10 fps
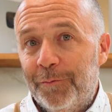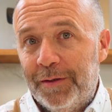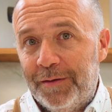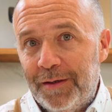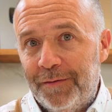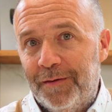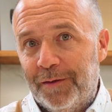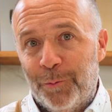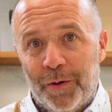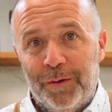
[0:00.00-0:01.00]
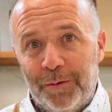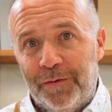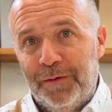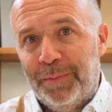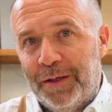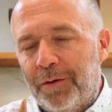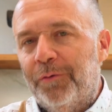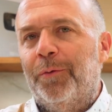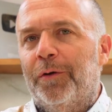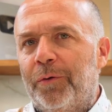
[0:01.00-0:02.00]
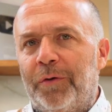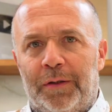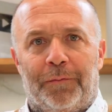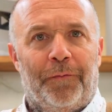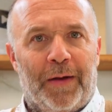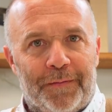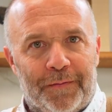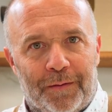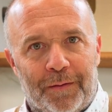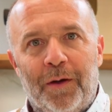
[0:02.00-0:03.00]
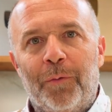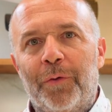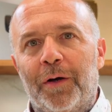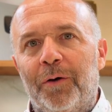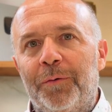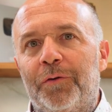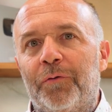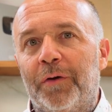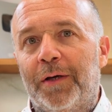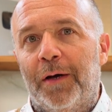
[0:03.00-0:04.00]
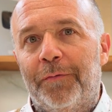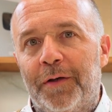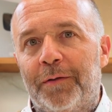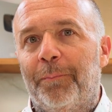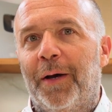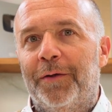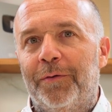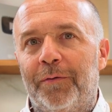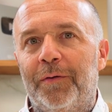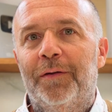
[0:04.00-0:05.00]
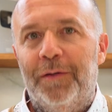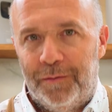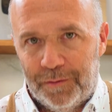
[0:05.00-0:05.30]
the taste that we are losing because we are doing it faster, we are going to recover it by using these